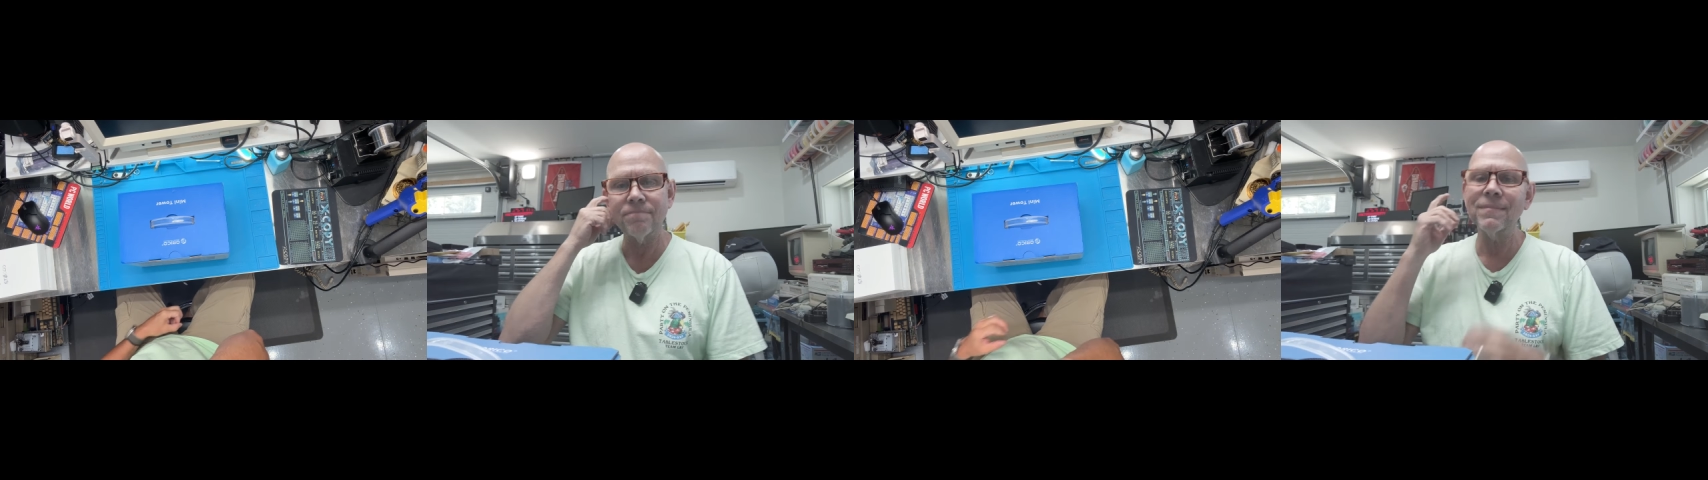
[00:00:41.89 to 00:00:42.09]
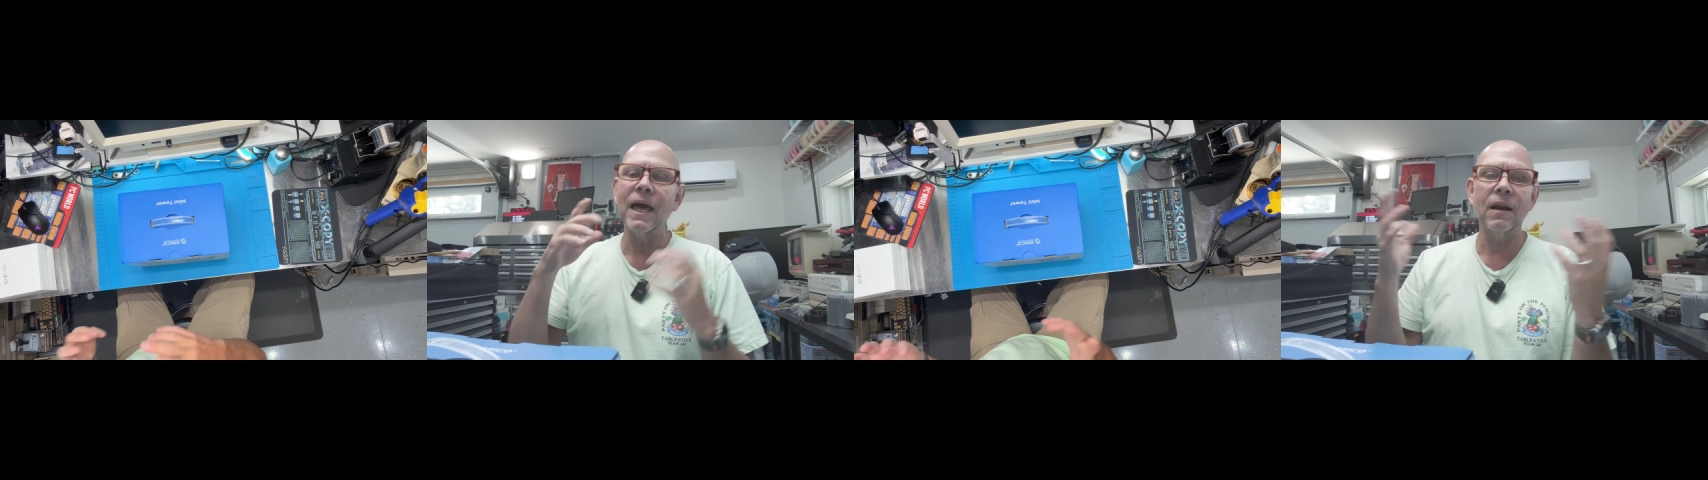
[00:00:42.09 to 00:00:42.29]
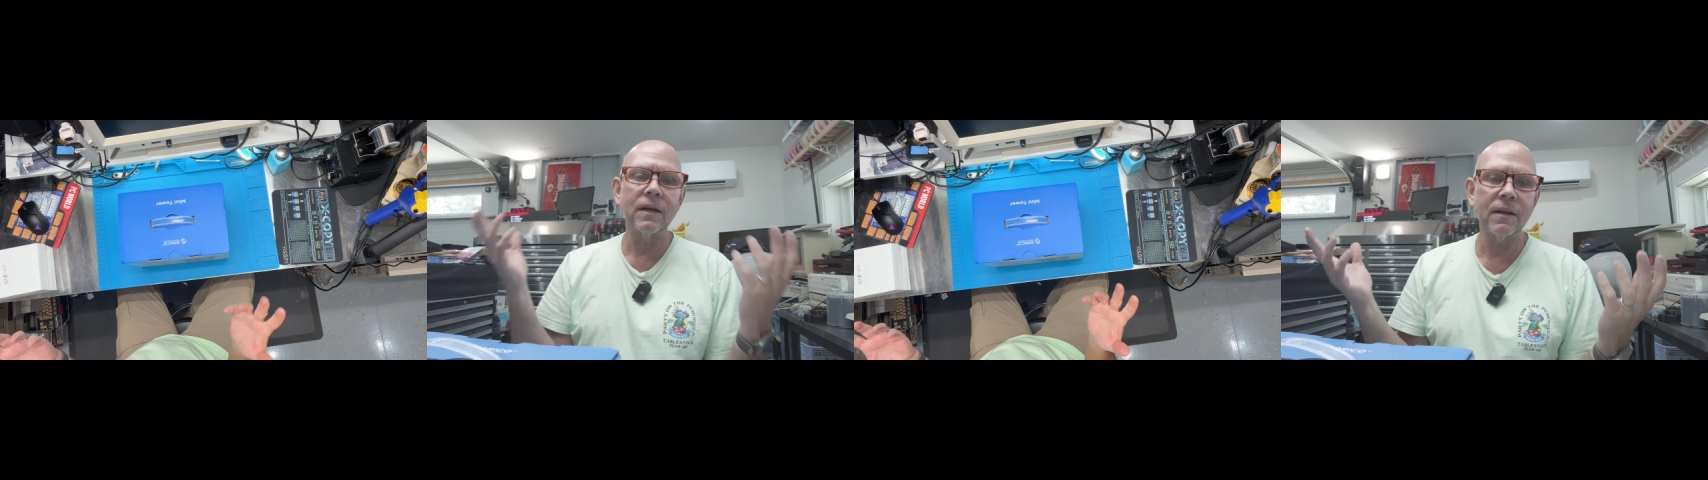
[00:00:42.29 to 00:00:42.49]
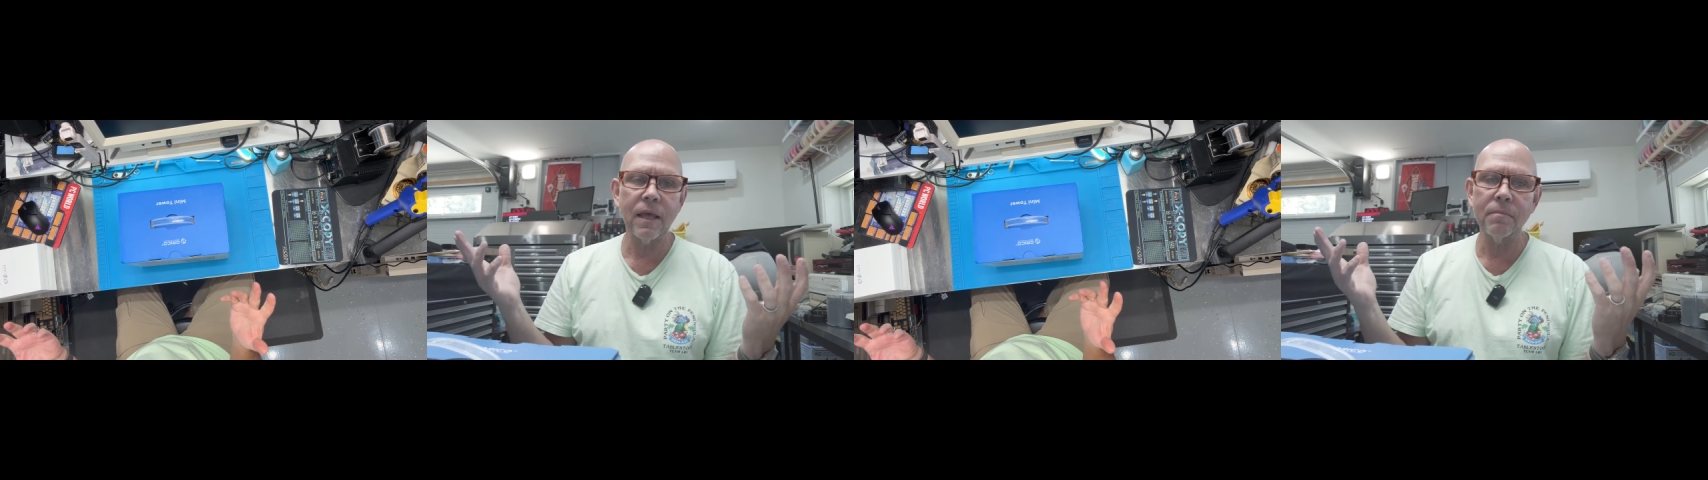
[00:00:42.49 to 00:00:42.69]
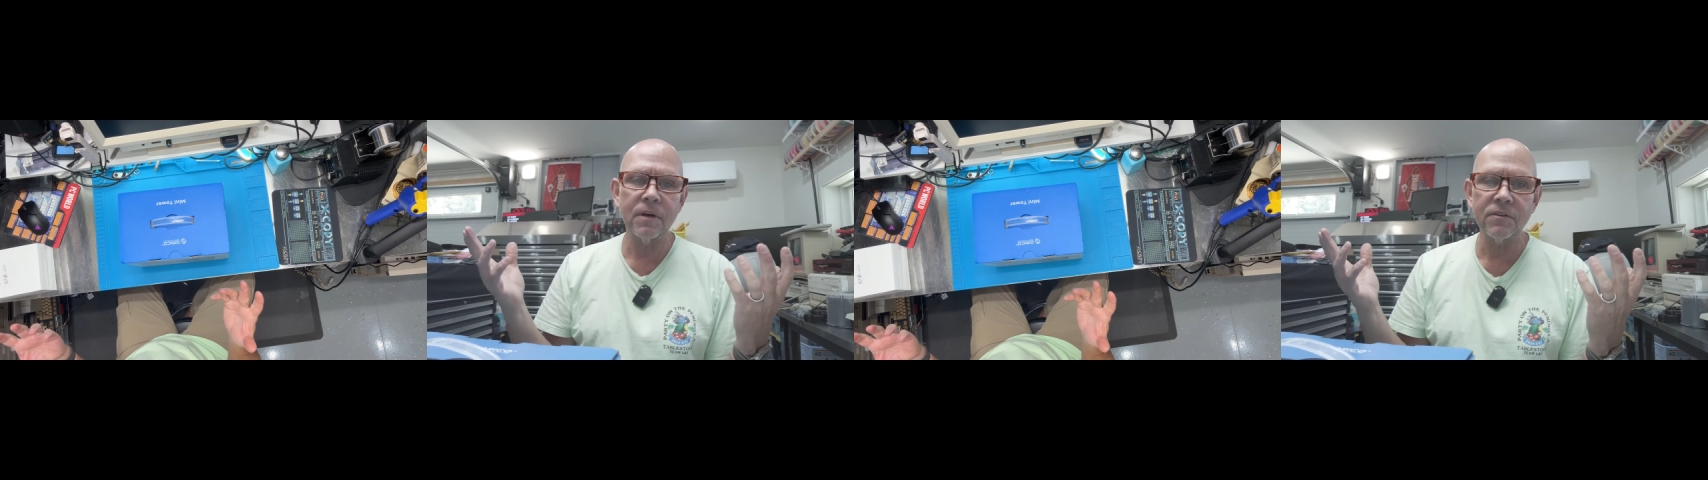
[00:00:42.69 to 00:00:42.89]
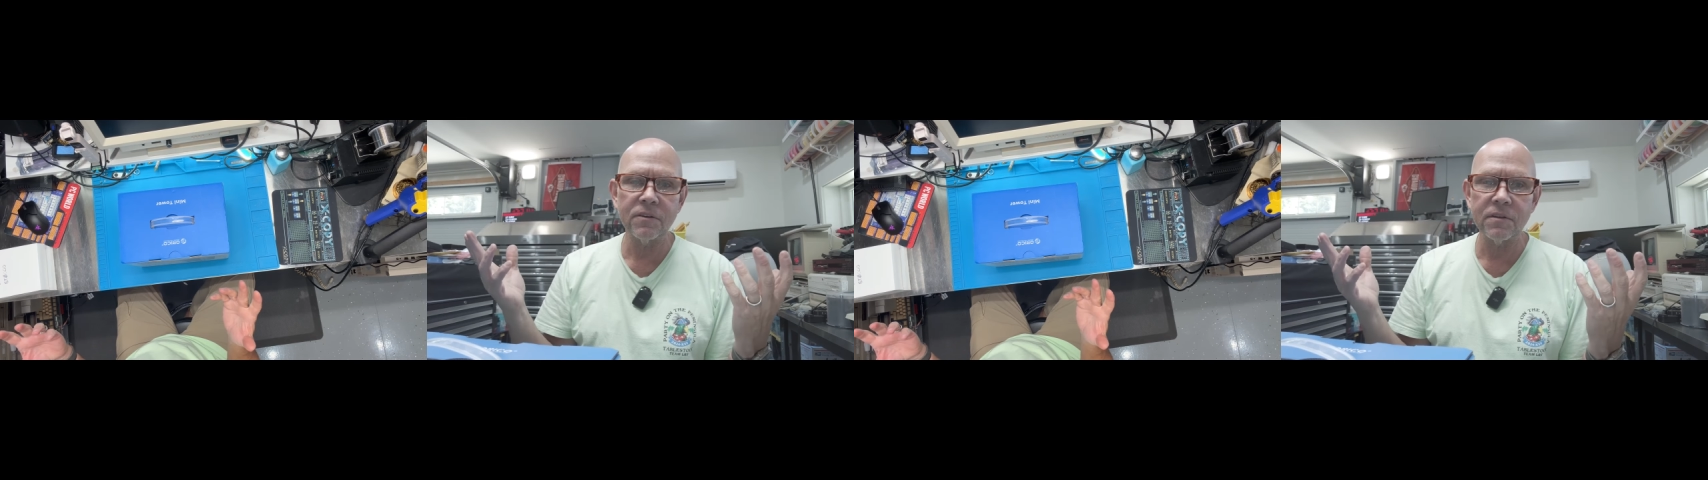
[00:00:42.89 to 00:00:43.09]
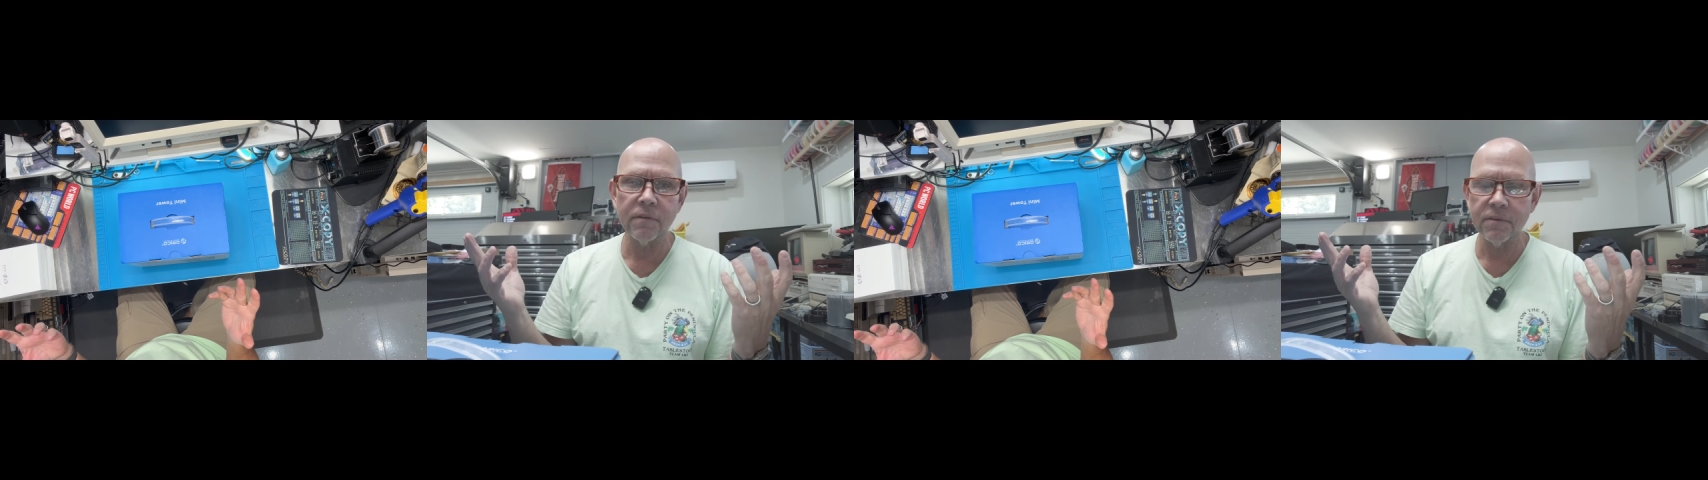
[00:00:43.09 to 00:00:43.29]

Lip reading: I don't care that much. This stuff